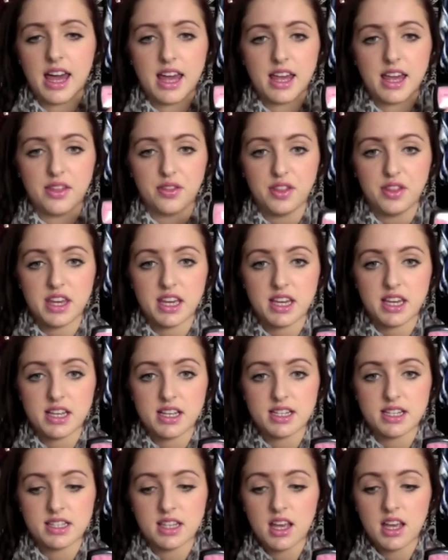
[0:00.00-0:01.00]
And
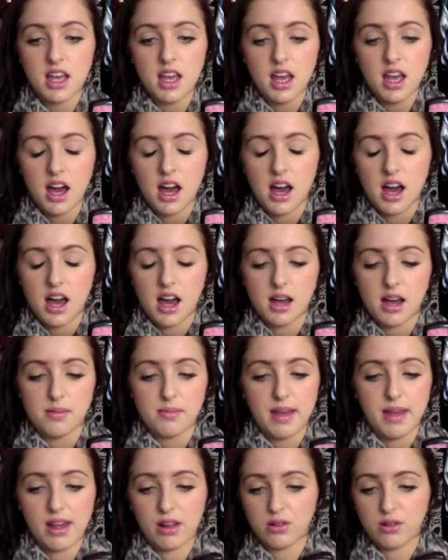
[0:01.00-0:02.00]
these
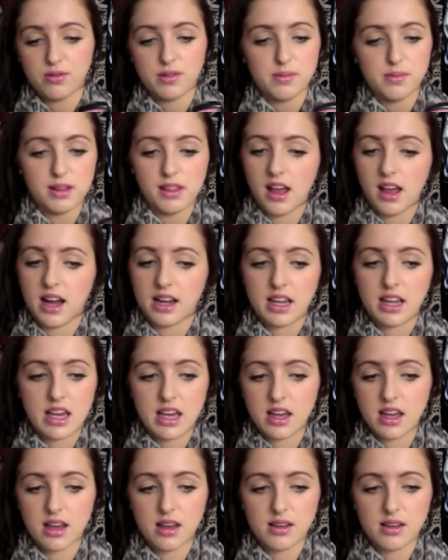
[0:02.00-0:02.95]
E.L.F. and Milani